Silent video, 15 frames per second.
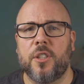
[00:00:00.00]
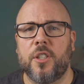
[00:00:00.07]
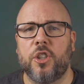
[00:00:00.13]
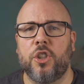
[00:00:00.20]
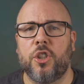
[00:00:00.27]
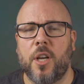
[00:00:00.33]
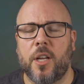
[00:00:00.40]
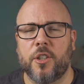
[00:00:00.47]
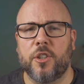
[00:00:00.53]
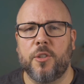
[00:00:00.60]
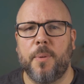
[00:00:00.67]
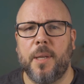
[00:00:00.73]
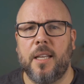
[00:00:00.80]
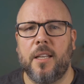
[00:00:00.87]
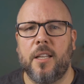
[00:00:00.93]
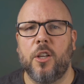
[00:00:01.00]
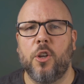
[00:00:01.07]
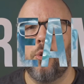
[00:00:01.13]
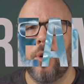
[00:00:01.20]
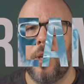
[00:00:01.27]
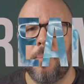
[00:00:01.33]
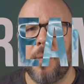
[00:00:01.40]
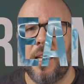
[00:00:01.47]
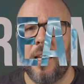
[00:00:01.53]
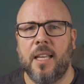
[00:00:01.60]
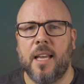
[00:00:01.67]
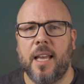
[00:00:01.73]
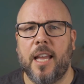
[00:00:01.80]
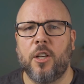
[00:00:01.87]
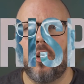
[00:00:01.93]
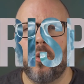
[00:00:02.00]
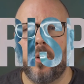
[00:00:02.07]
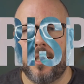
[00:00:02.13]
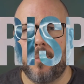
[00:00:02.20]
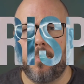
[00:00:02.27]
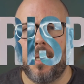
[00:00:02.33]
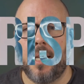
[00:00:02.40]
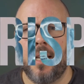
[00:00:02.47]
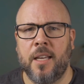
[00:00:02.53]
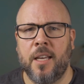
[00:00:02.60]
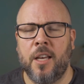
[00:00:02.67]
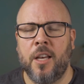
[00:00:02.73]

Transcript: to shutter speed, creamy and crispy.